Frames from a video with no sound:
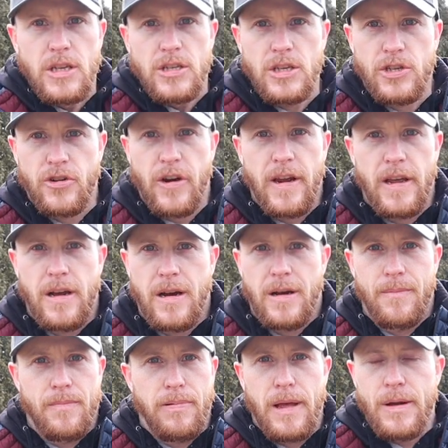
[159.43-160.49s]
just train,
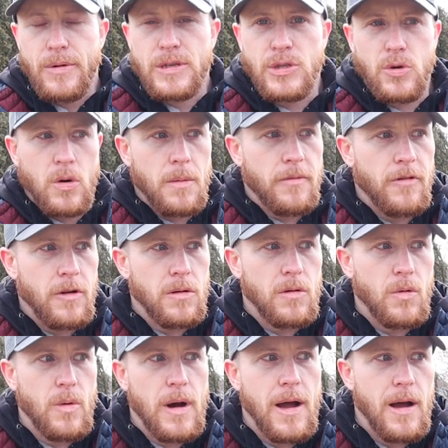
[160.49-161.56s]
um, play with Storm for a
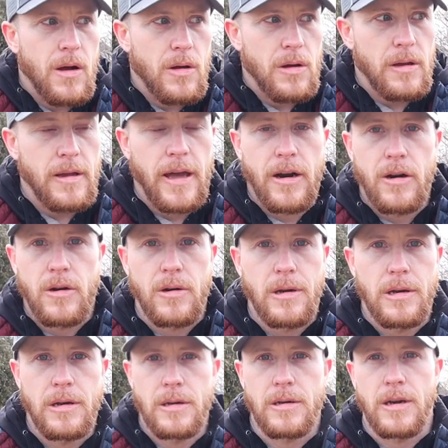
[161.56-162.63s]
little while, get her
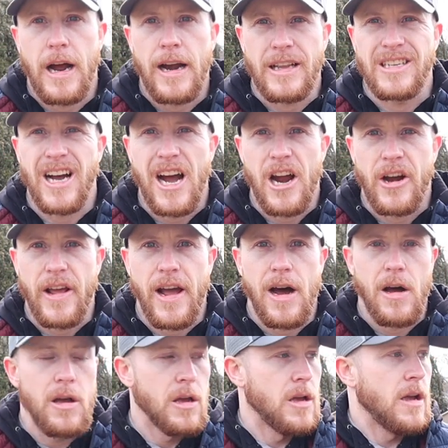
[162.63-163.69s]
kind of tired
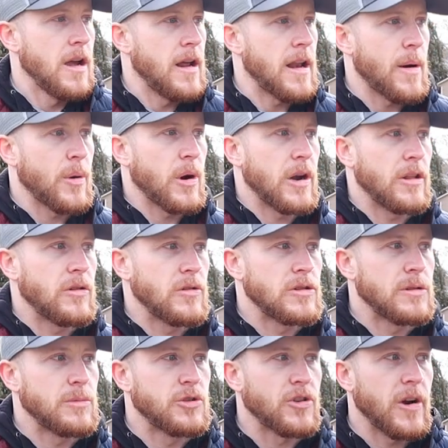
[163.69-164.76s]
out, and now we're going to do
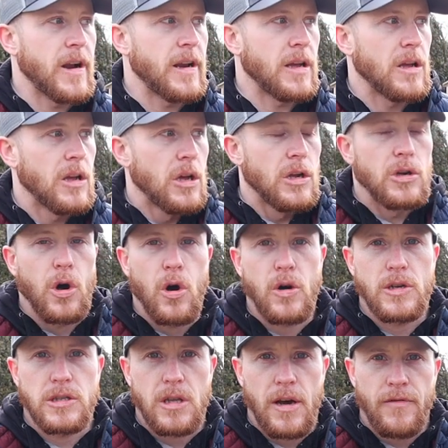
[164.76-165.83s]
some training.
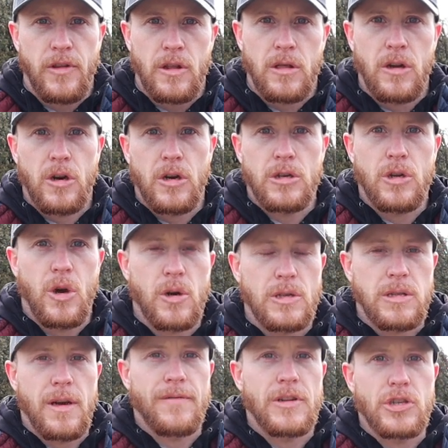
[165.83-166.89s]
Dogs love to learn,
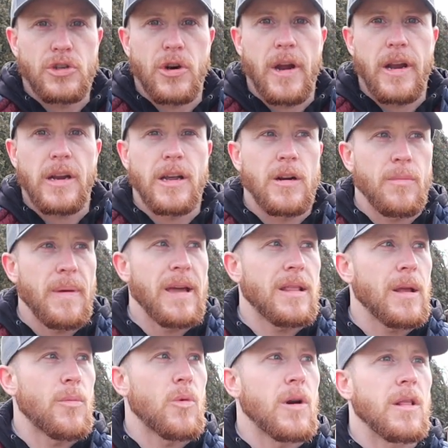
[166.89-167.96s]
dogs love to train. It'll
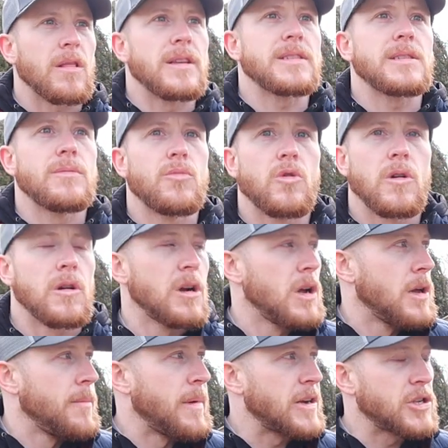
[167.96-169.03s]
make them want to listen more.
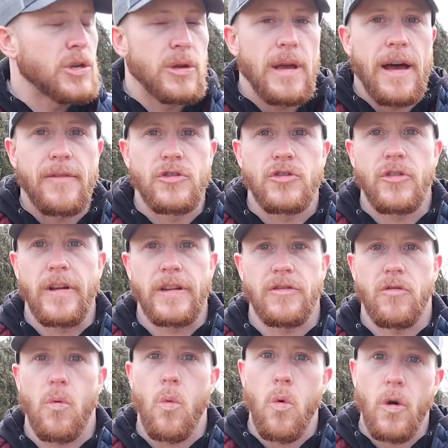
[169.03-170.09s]
Make sure you have
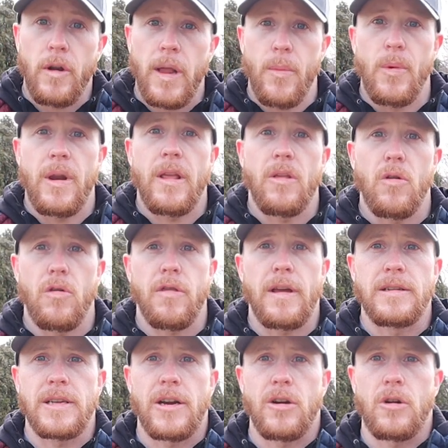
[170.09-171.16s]
treats, reward them when they do
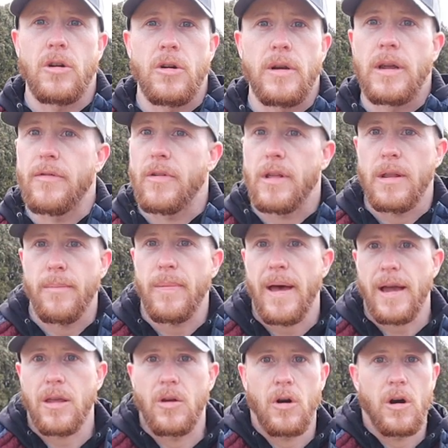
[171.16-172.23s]
things that are good, even in the
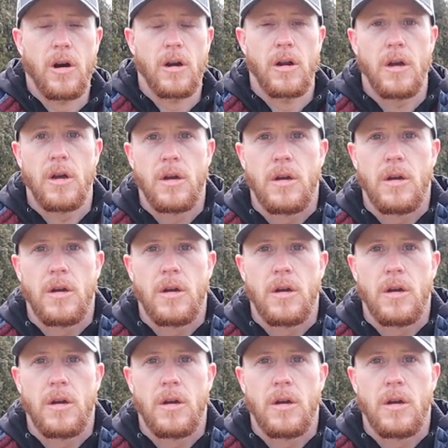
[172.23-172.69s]
backyard.